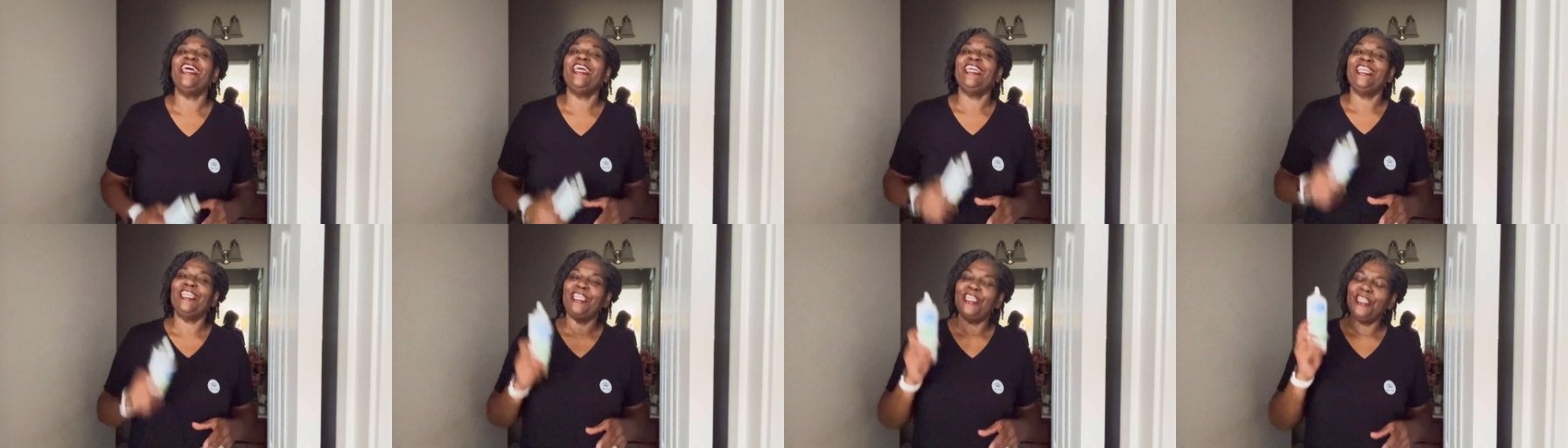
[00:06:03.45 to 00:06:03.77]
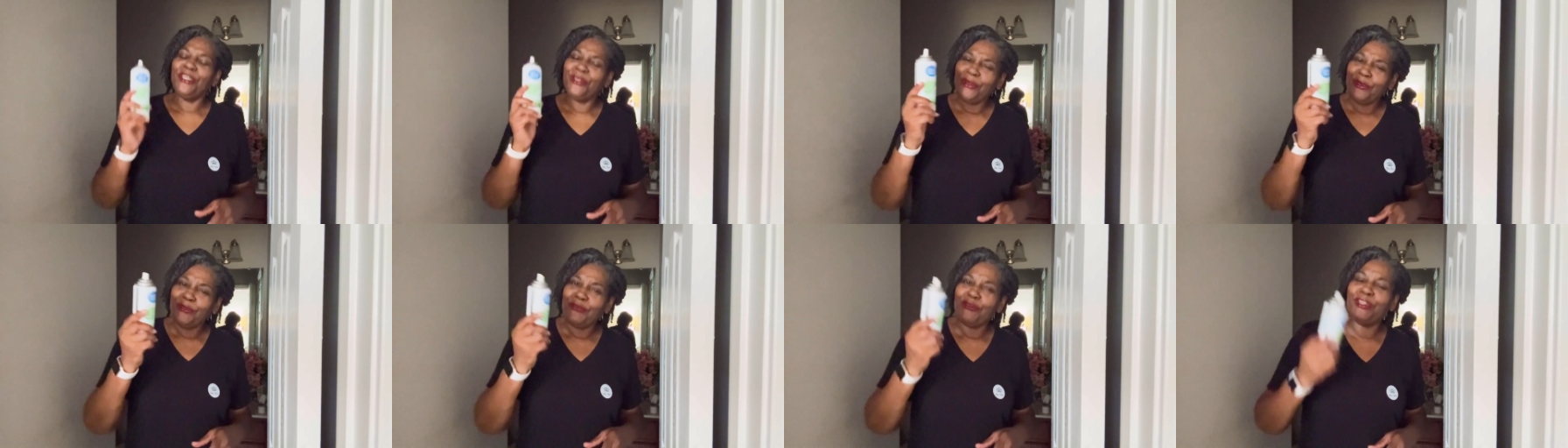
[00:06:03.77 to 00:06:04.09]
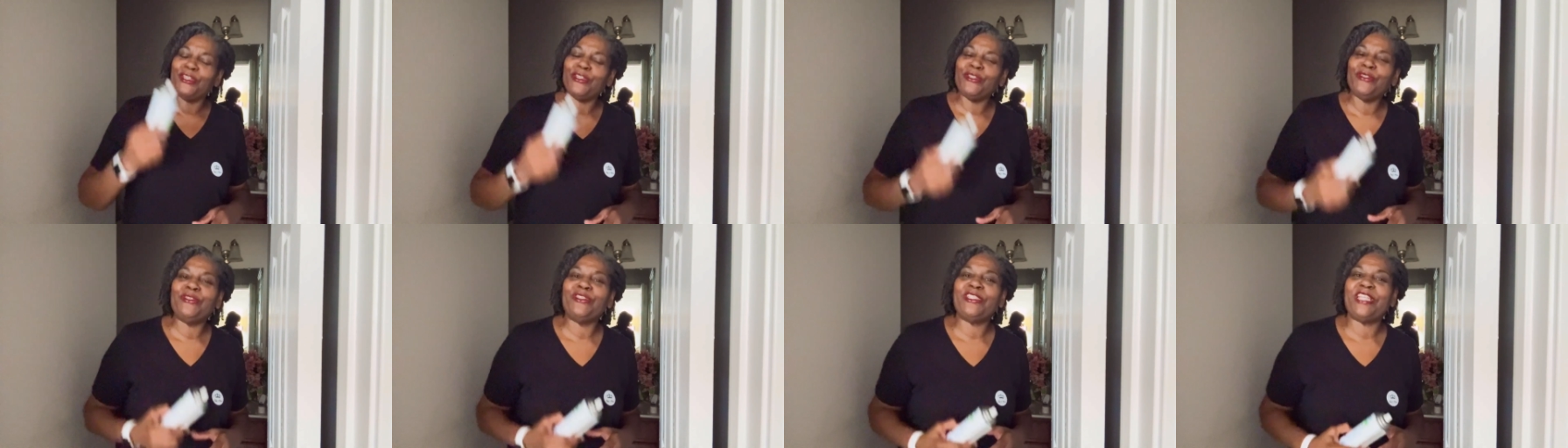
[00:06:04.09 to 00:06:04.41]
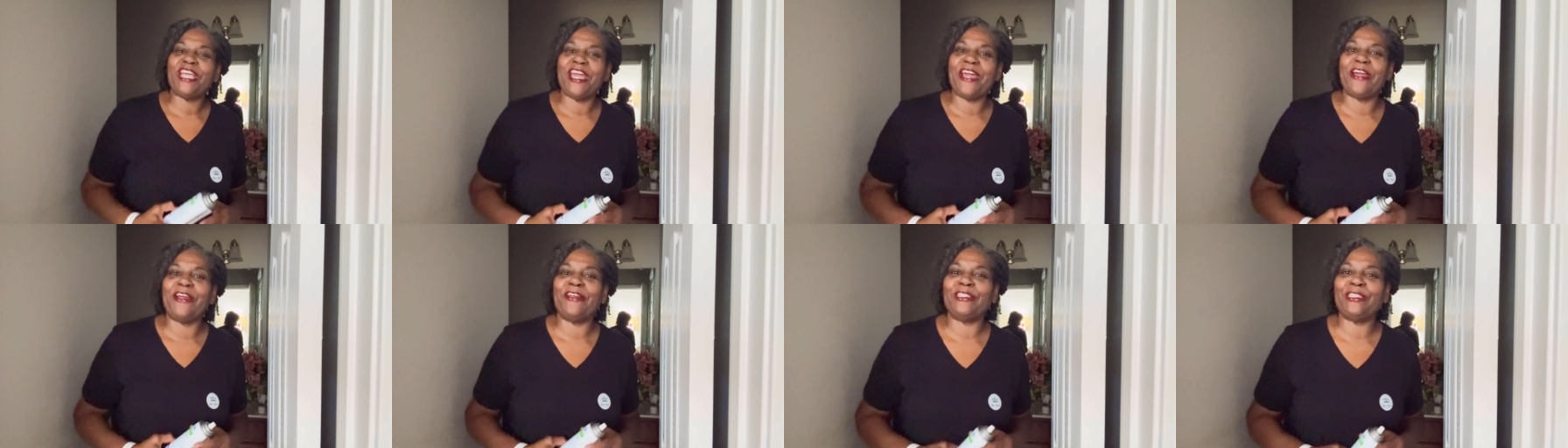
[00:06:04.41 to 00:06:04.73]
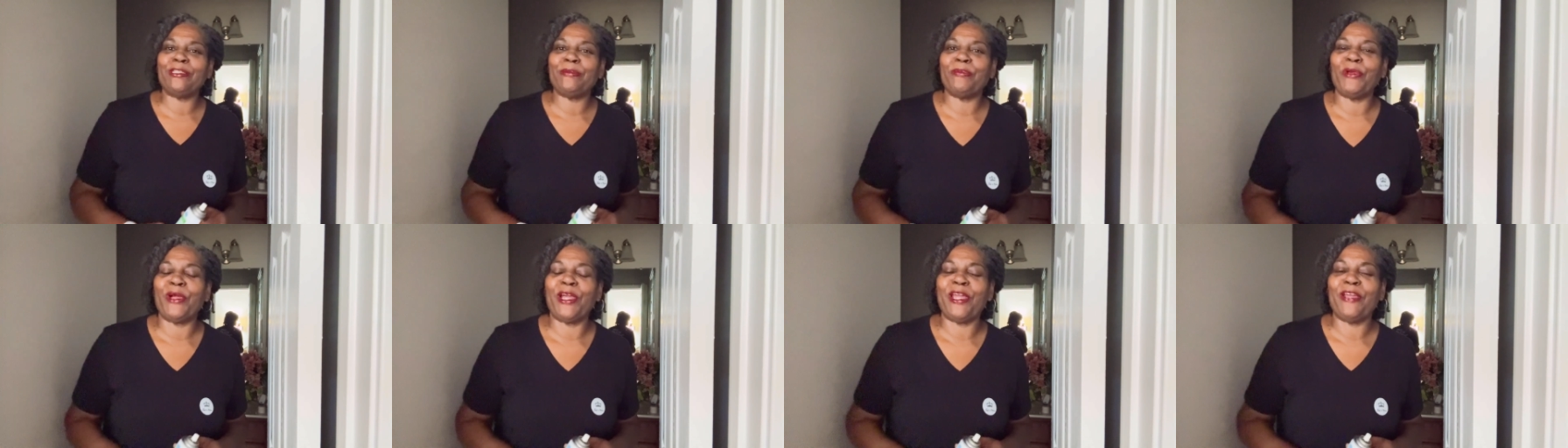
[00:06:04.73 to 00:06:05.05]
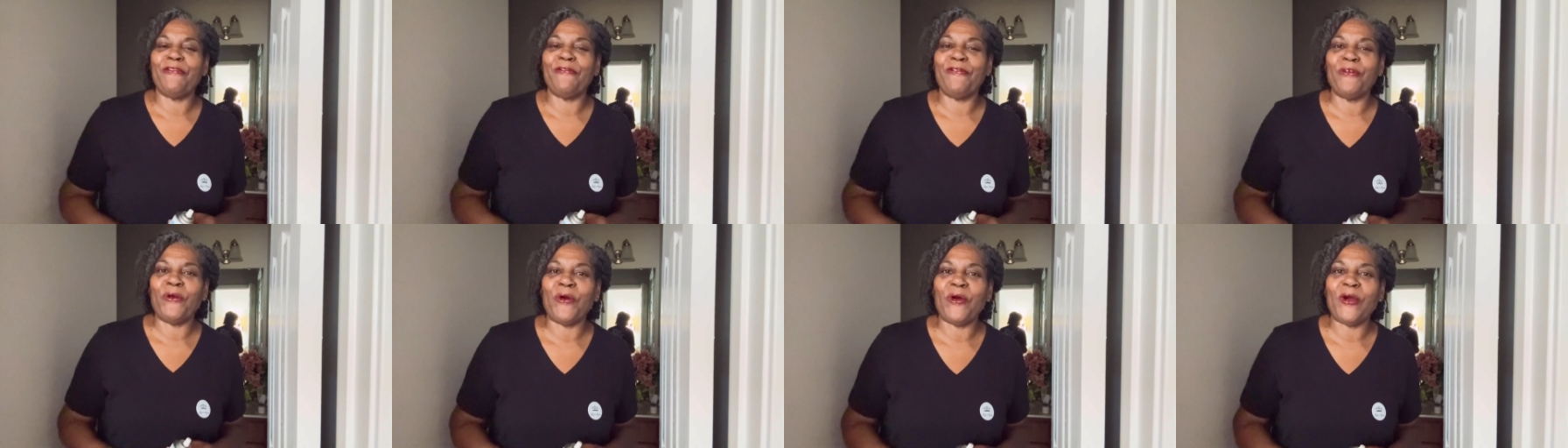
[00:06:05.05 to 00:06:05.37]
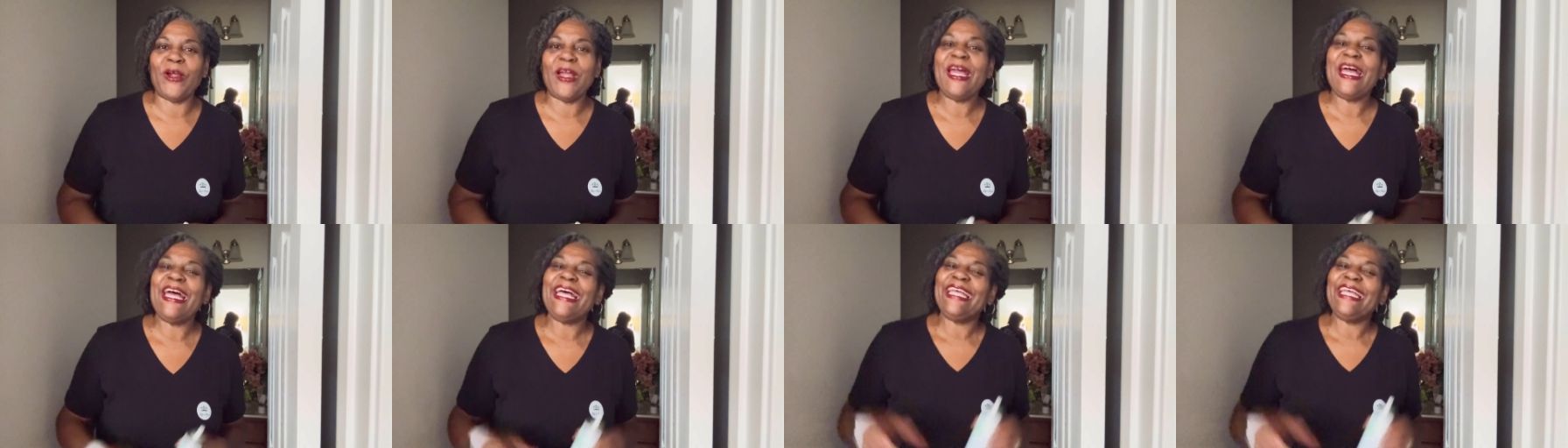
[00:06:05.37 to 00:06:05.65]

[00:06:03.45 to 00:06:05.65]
you used hairspray for.